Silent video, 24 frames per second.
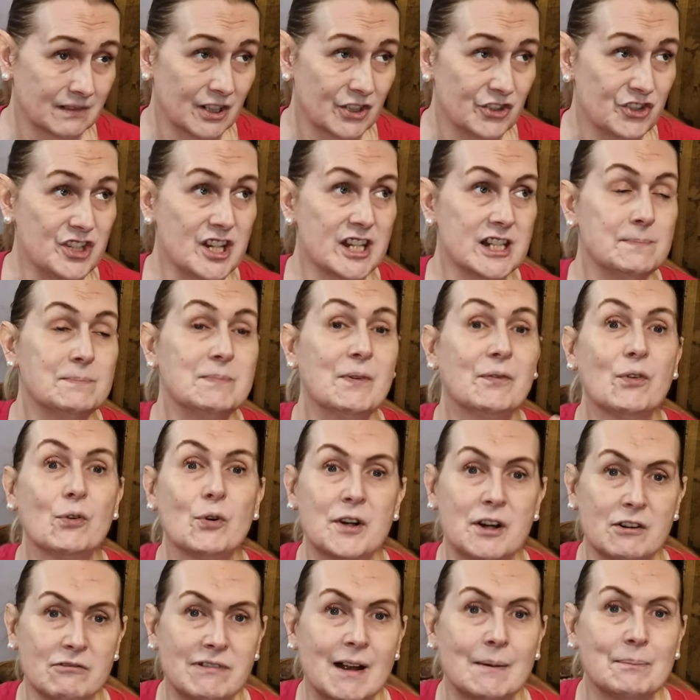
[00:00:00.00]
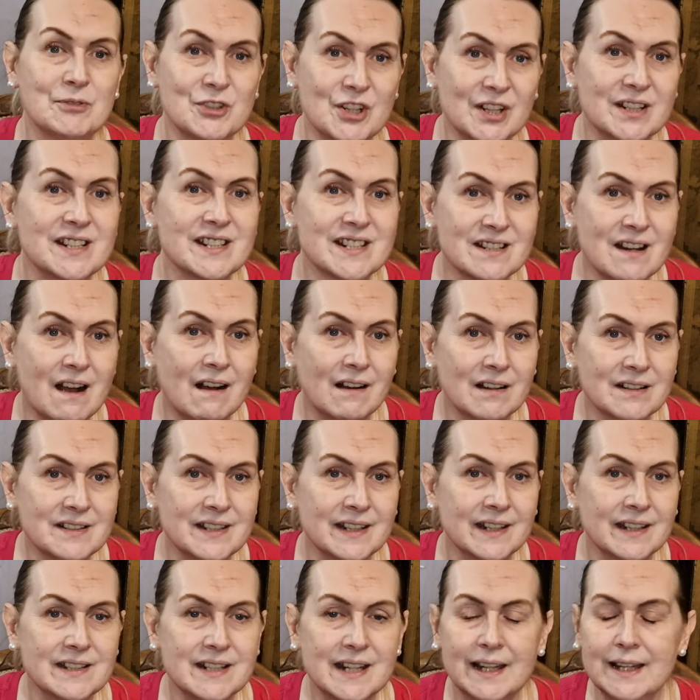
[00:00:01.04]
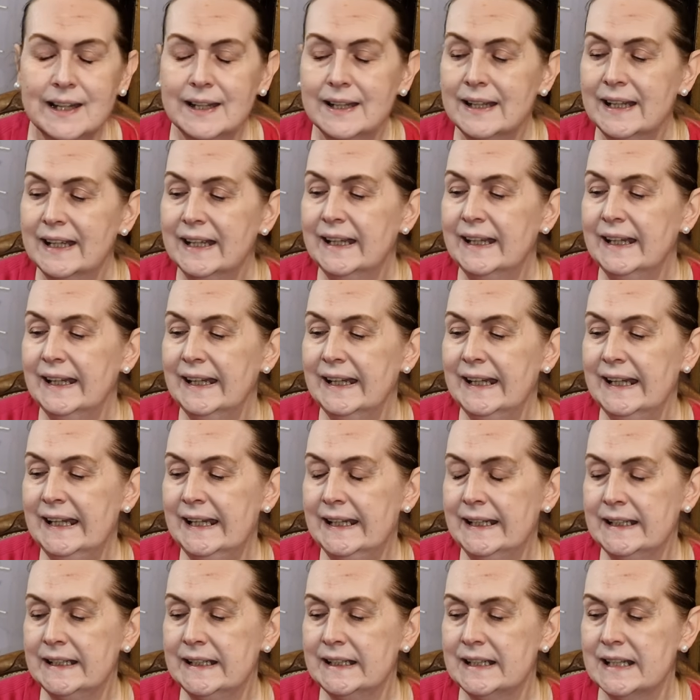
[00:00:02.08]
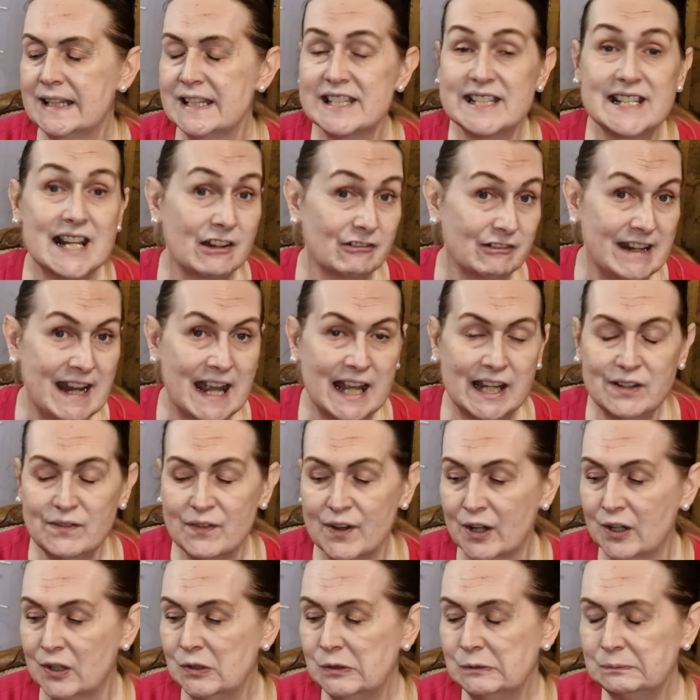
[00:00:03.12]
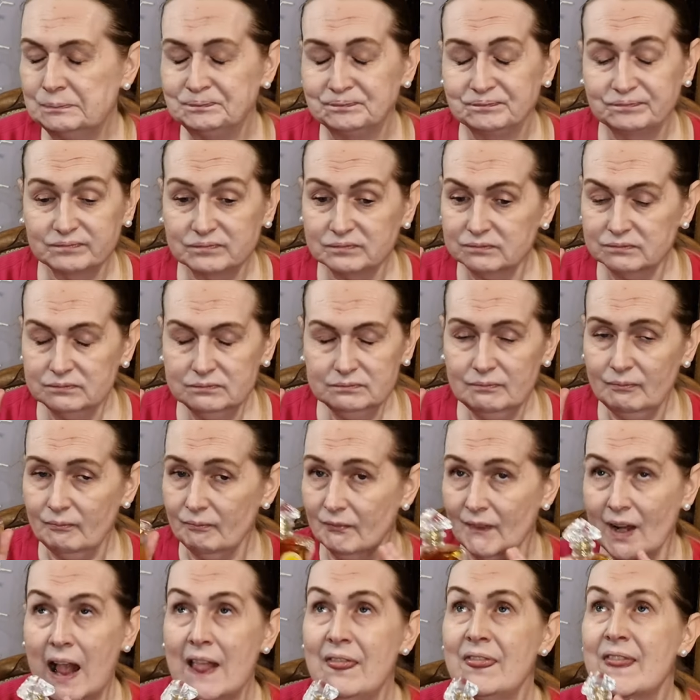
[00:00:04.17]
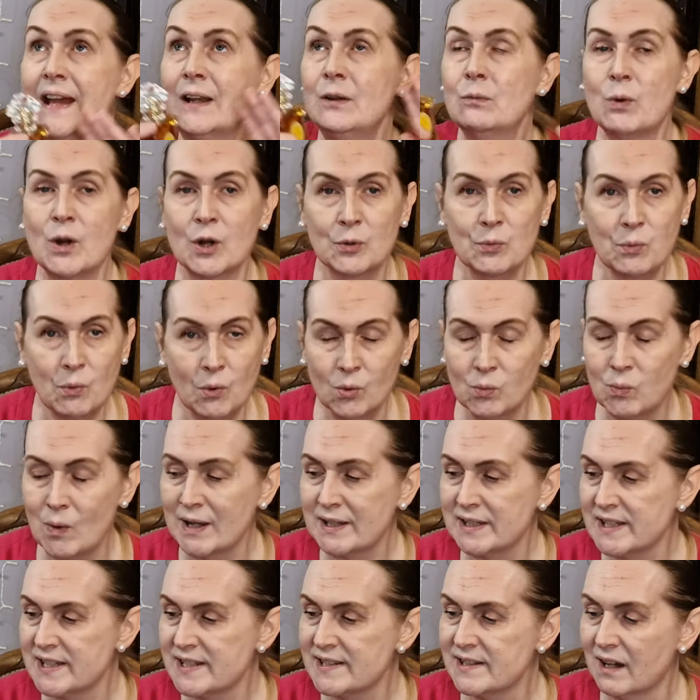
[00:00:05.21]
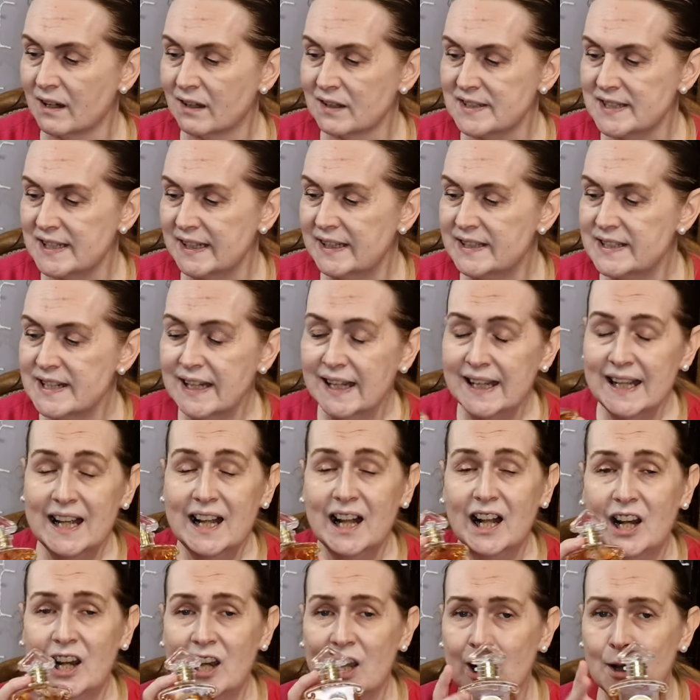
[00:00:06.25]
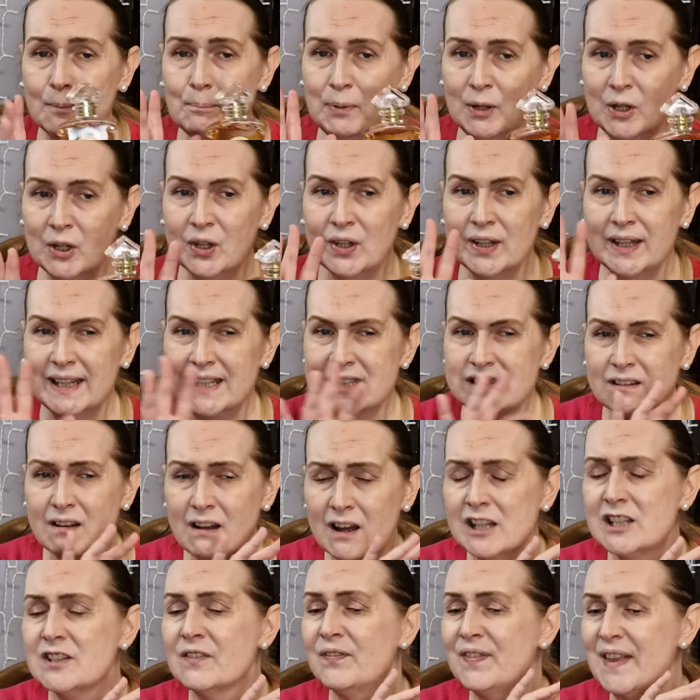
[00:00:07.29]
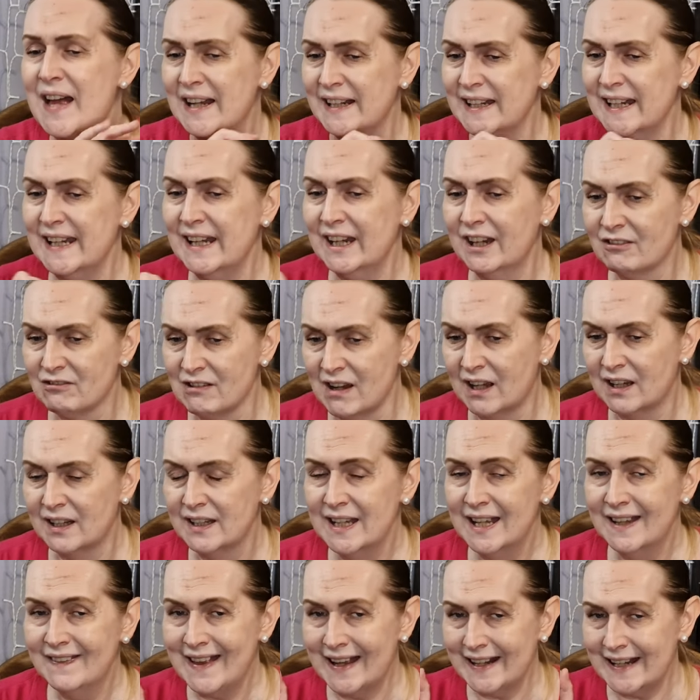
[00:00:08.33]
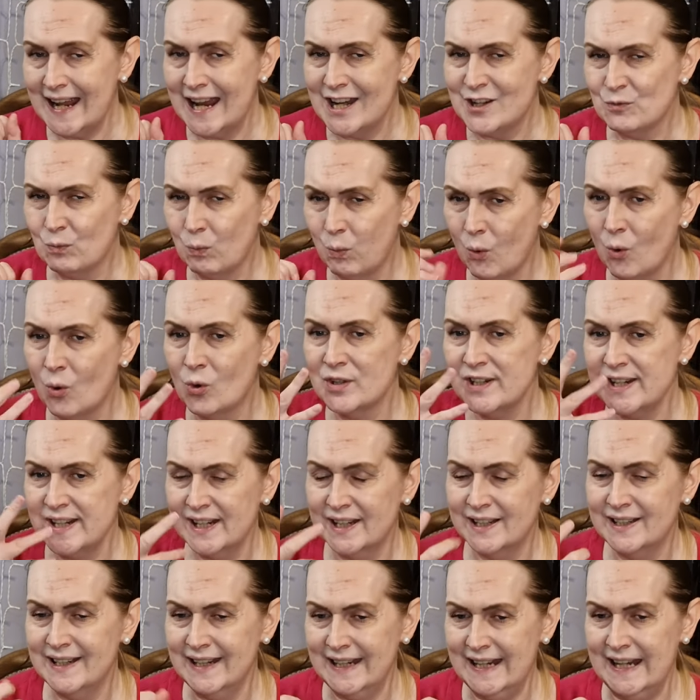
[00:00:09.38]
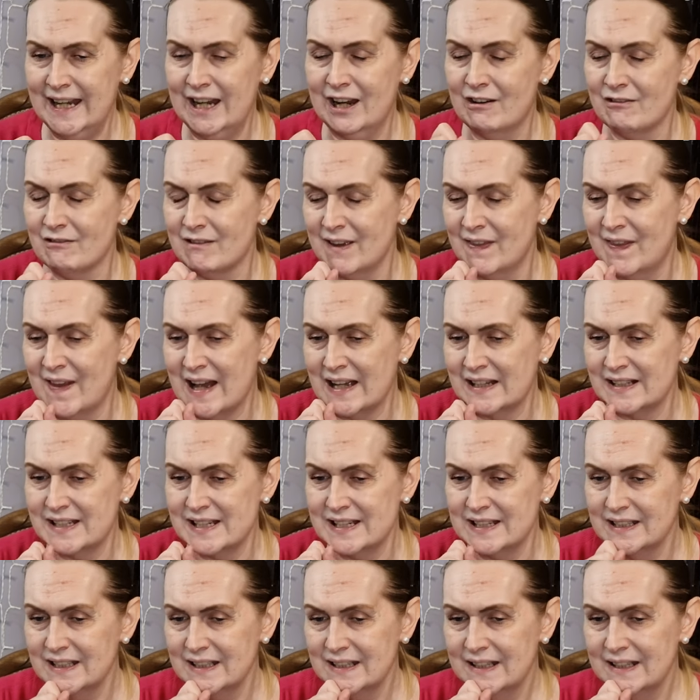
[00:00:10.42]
just before an eruption started in Sarajevo. And then World War One started. L'Heure Bleue is kind of that era, that Edwardian era, that,